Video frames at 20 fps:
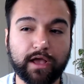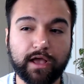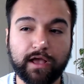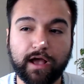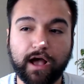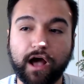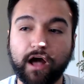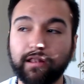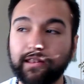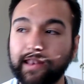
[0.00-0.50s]

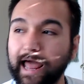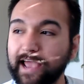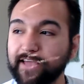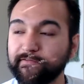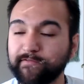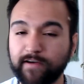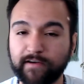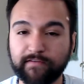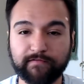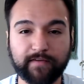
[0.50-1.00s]
how
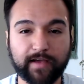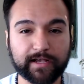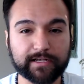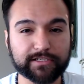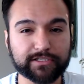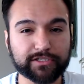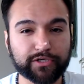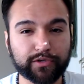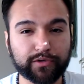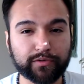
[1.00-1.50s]
life
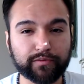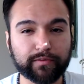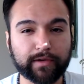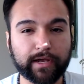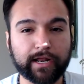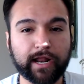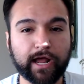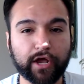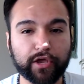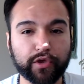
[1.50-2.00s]
affects you
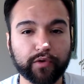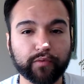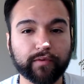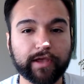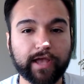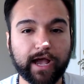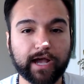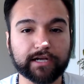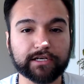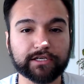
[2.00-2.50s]
and how you
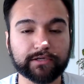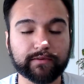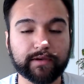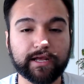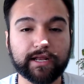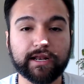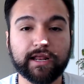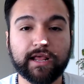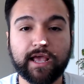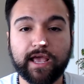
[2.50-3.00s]
react to
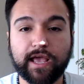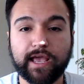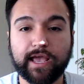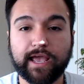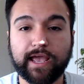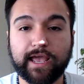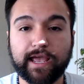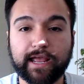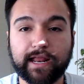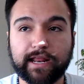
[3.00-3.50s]
it,
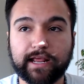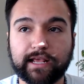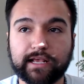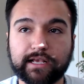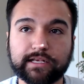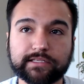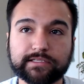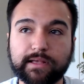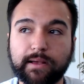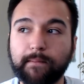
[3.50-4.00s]
it
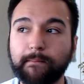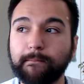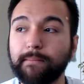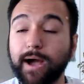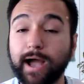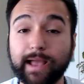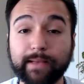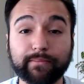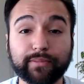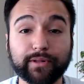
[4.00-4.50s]
is
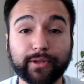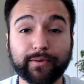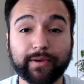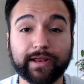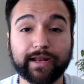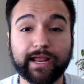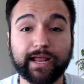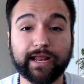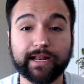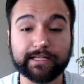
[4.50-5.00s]
mind
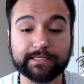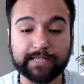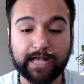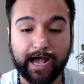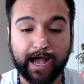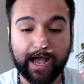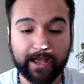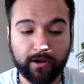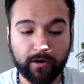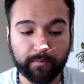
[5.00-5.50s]
blowing. It is
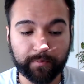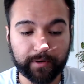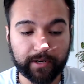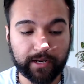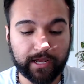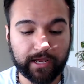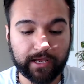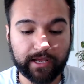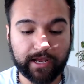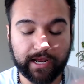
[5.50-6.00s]
eye
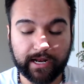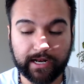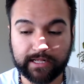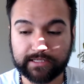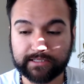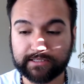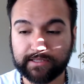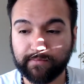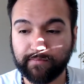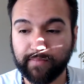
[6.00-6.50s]
opening. It
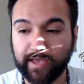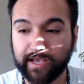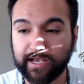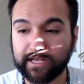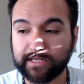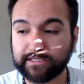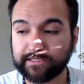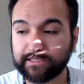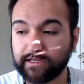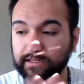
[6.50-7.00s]
is the
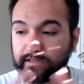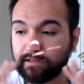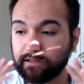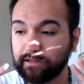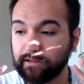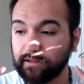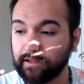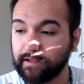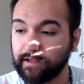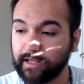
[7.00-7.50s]
biggest
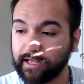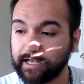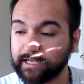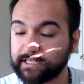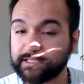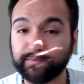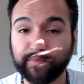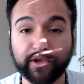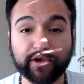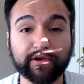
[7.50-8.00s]

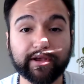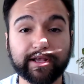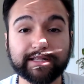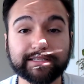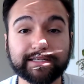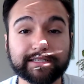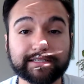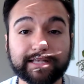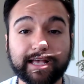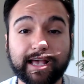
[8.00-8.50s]

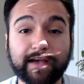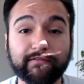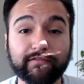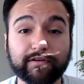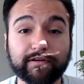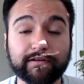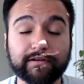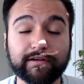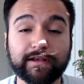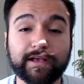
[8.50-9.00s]
experiences
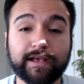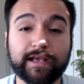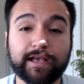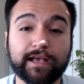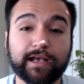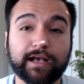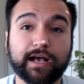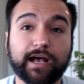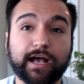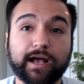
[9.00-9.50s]
ever,
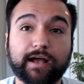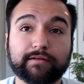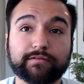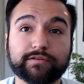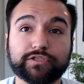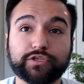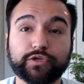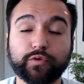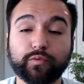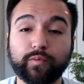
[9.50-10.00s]

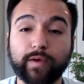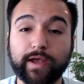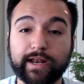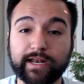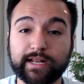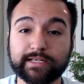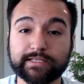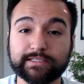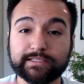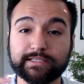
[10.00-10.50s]
to
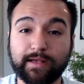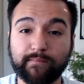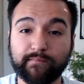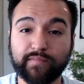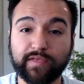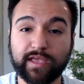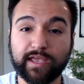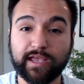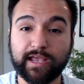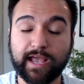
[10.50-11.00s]
witness
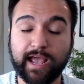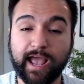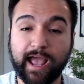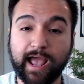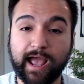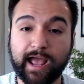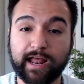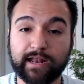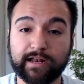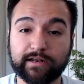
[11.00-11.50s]
something
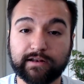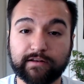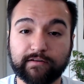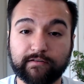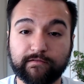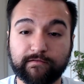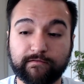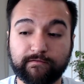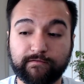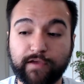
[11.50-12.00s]
and
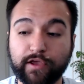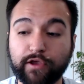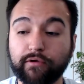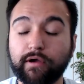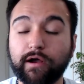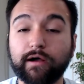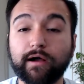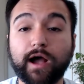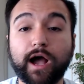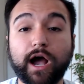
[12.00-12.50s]
figure
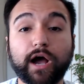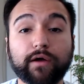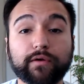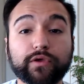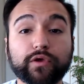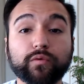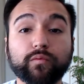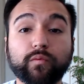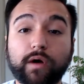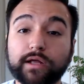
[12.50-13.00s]
out how
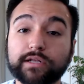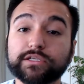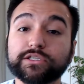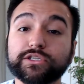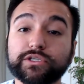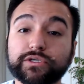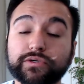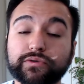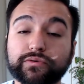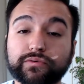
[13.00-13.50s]
you want
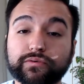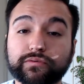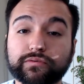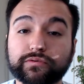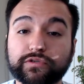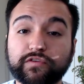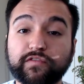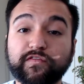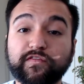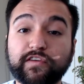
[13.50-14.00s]
to
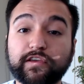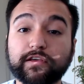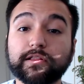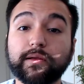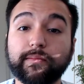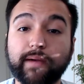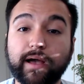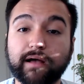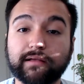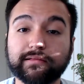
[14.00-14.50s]
feel
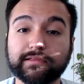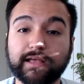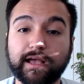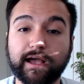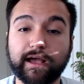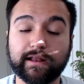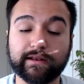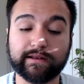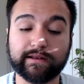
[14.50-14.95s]
about that.